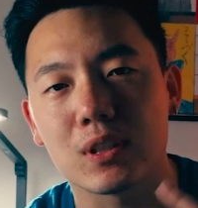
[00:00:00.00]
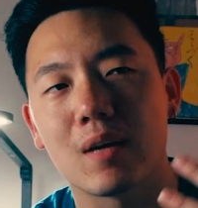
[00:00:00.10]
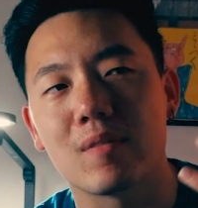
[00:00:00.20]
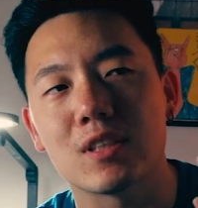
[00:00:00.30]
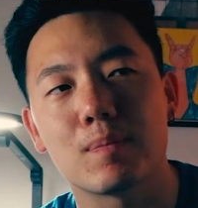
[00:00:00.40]

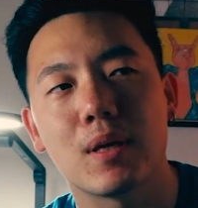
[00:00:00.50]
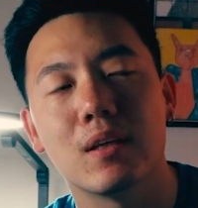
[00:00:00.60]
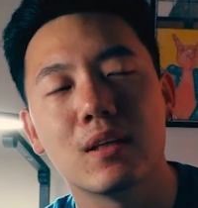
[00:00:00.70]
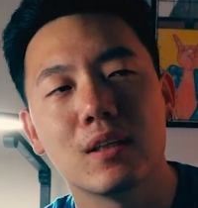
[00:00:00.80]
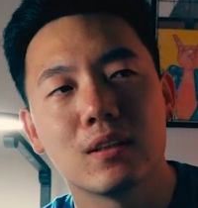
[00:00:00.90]
time I
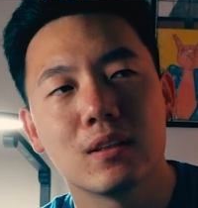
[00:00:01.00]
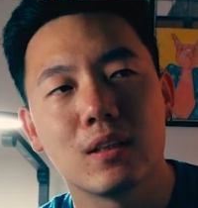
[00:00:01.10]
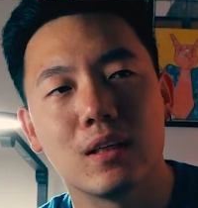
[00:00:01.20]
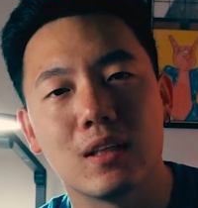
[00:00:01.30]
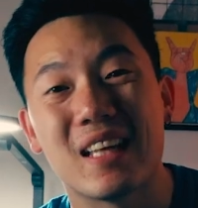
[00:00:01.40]
spend,
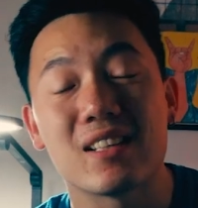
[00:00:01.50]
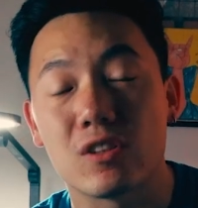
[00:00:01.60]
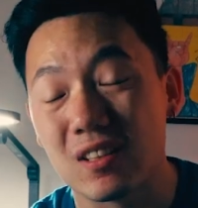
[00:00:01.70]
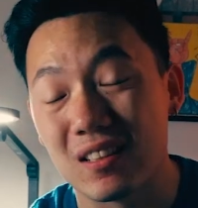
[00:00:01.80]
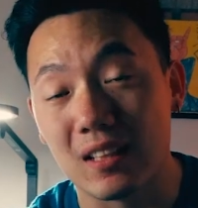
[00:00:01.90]

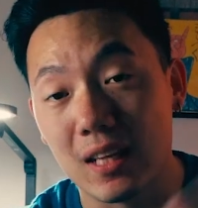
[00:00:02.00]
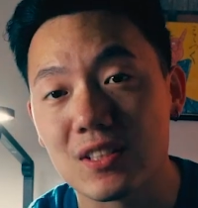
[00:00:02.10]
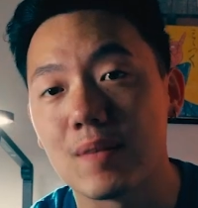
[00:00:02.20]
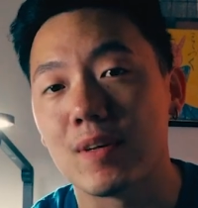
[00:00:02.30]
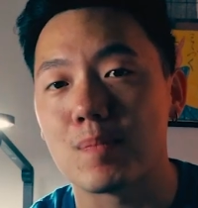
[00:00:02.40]
the
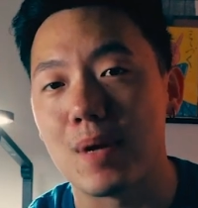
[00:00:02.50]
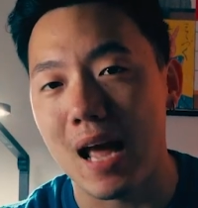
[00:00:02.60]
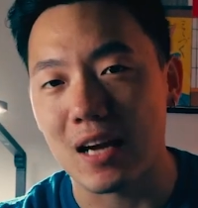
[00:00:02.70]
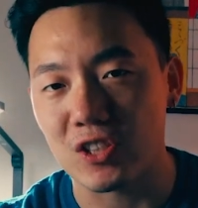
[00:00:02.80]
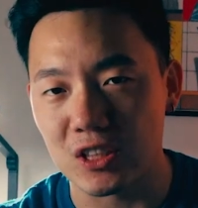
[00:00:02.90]
less time I spend
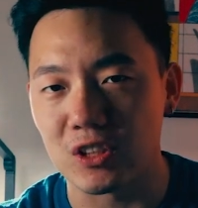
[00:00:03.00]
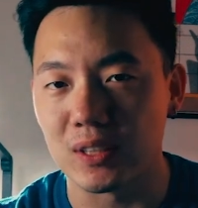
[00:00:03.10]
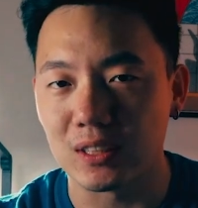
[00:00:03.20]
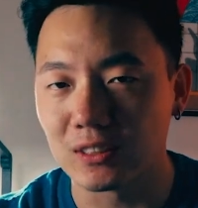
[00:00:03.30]
actually doing.